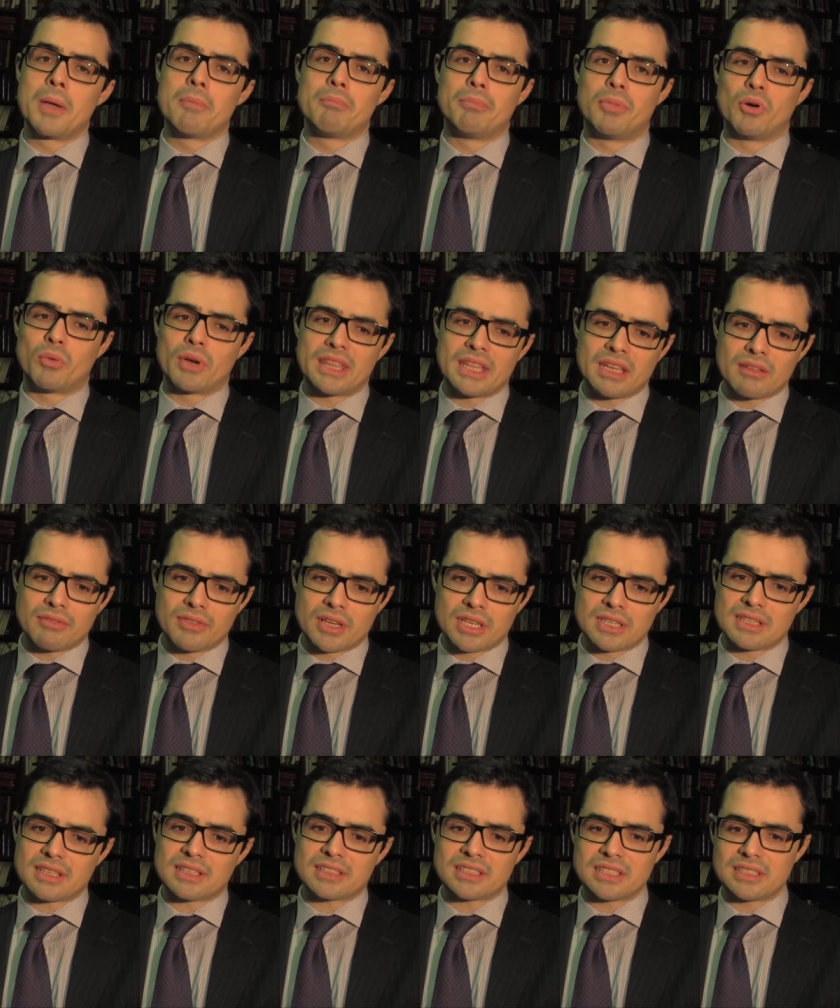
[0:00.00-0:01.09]
but when they have
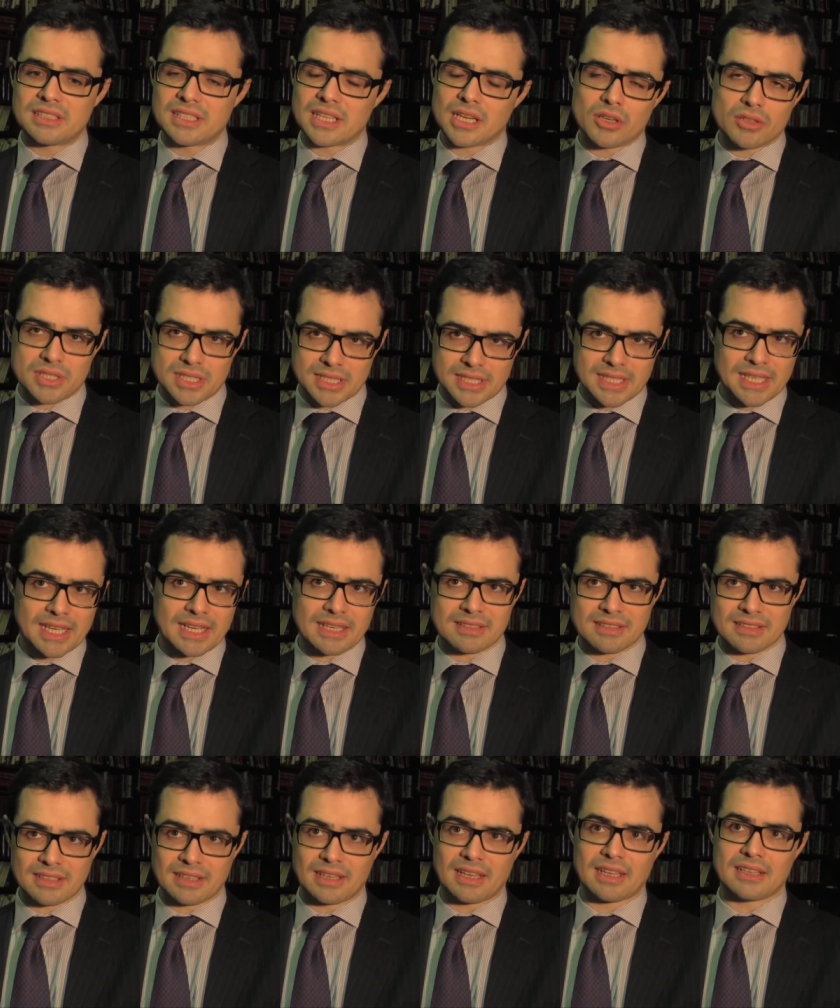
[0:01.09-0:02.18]
conducted terrorist attacks
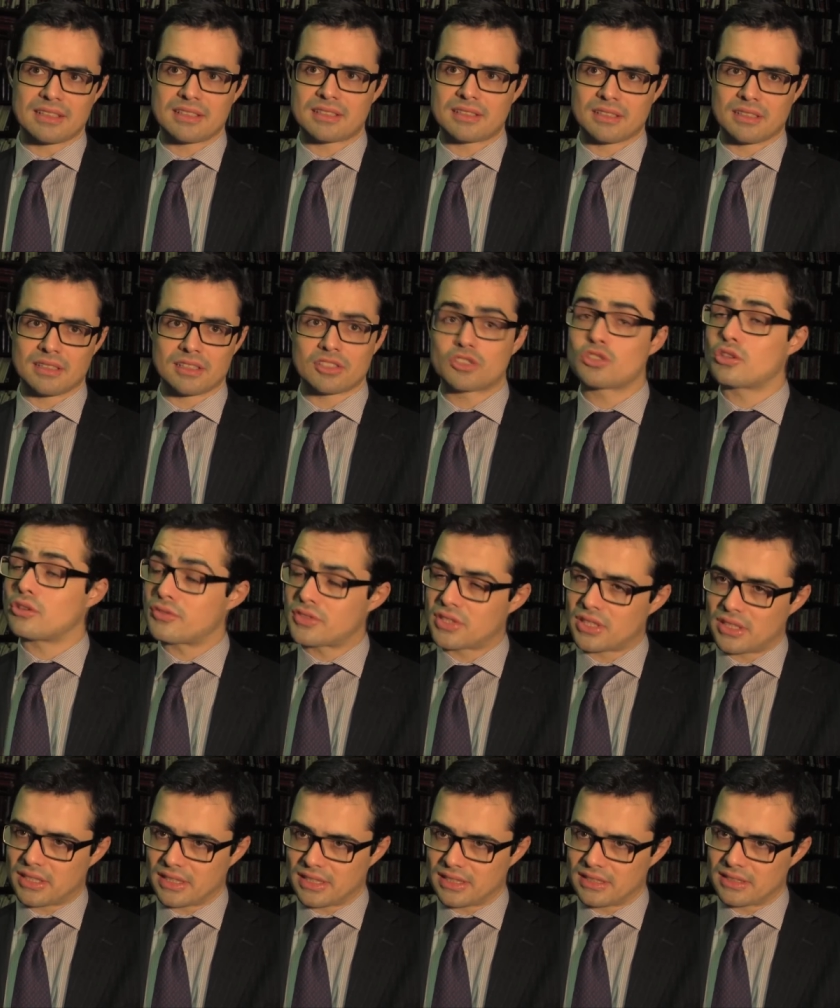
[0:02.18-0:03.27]
against uh, soft
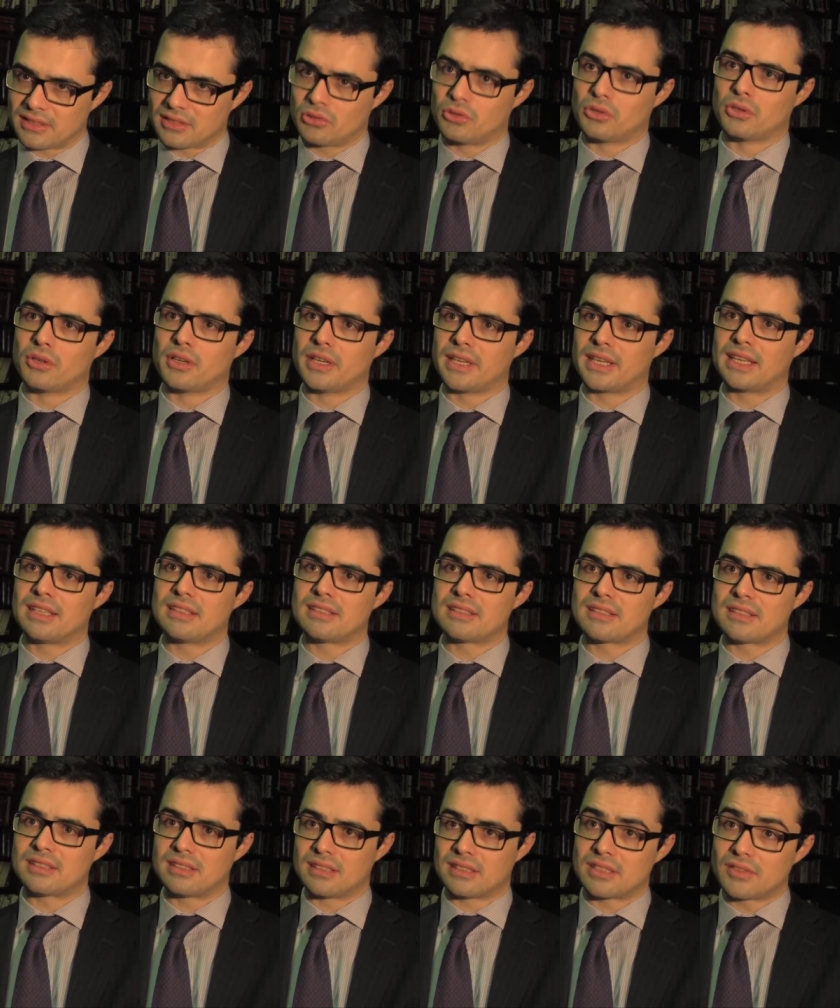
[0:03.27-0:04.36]
targets or
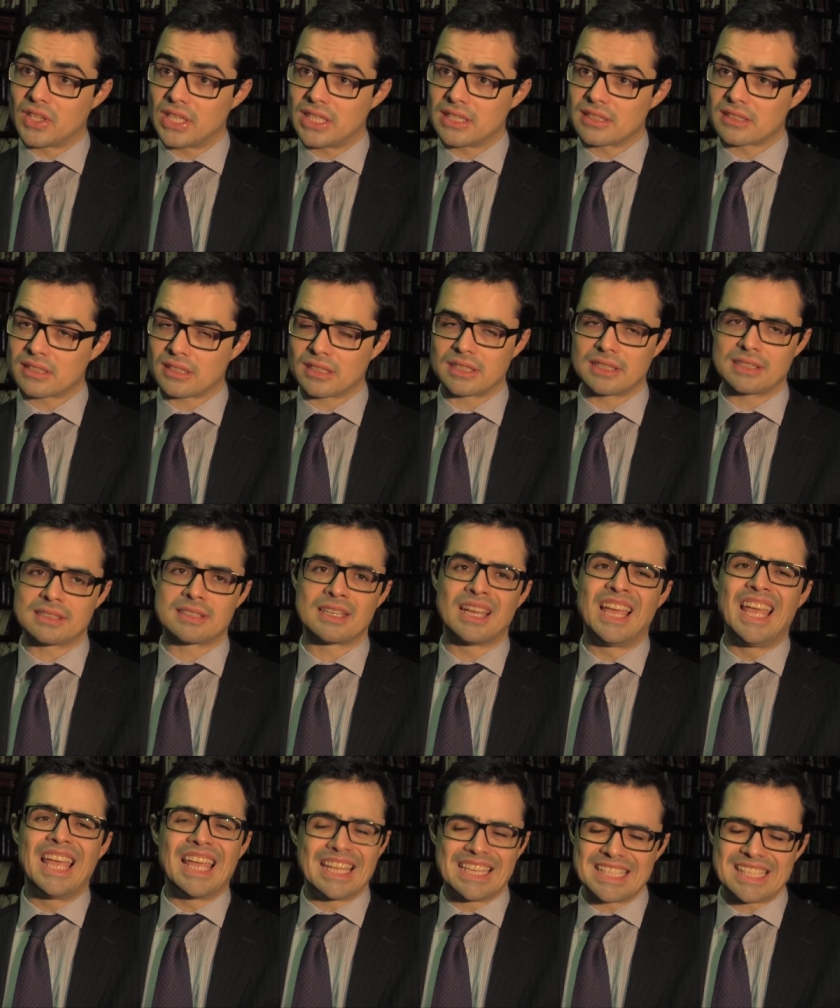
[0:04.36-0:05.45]
against uh, civilian targets,
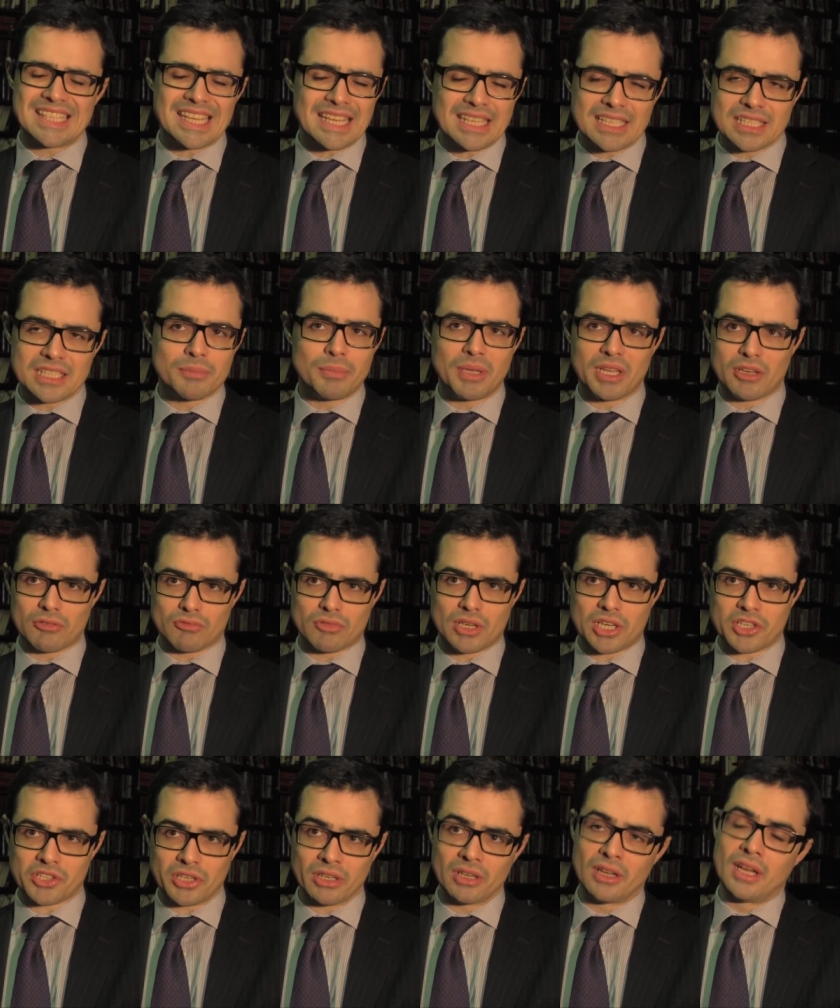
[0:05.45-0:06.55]
it has tended to be in
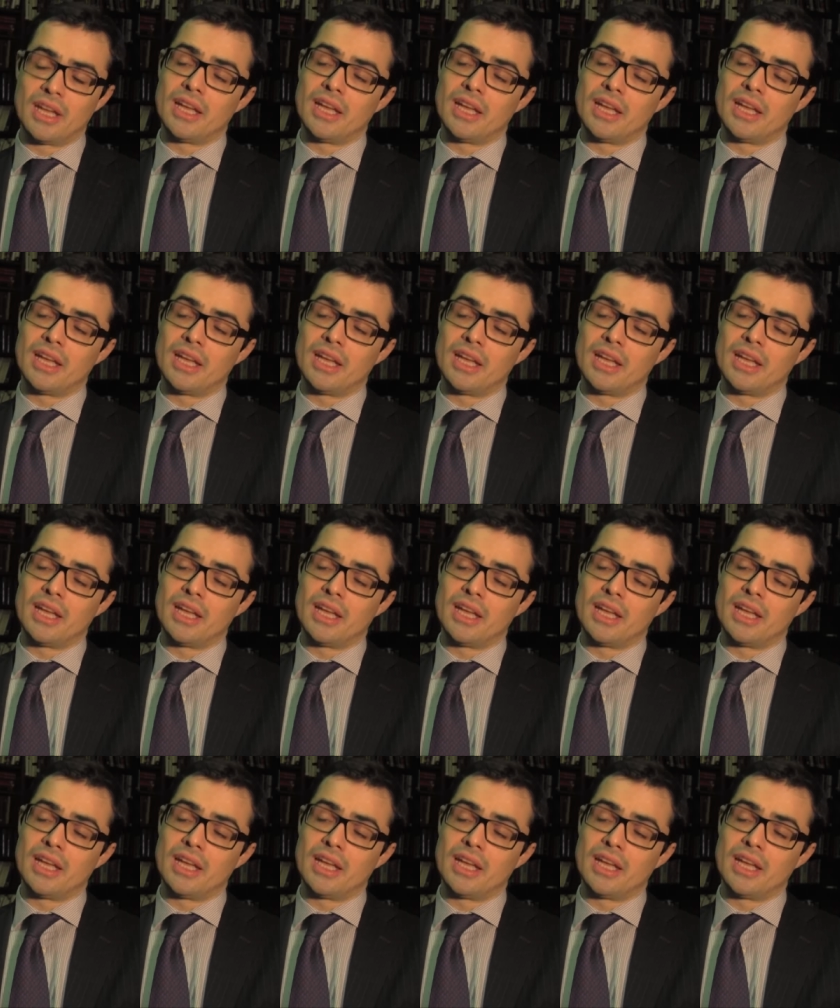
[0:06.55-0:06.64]
Russia.